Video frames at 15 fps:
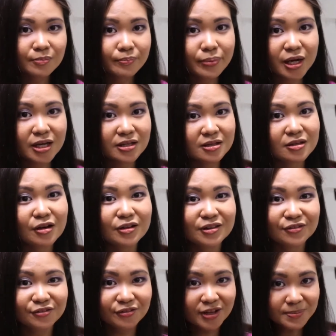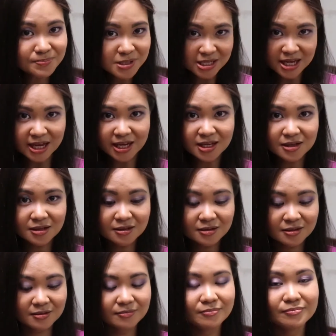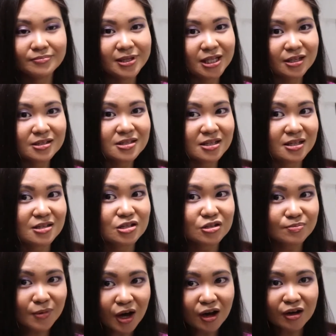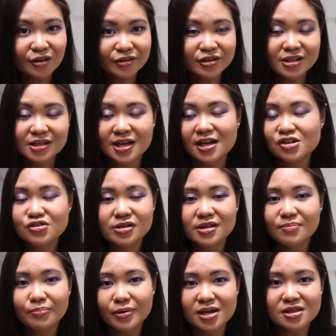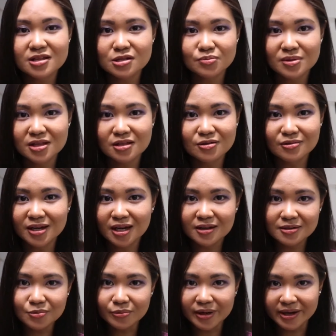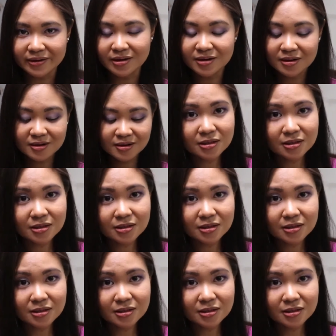But on the flip side, because it is small, you can actually bring this with you anywhere.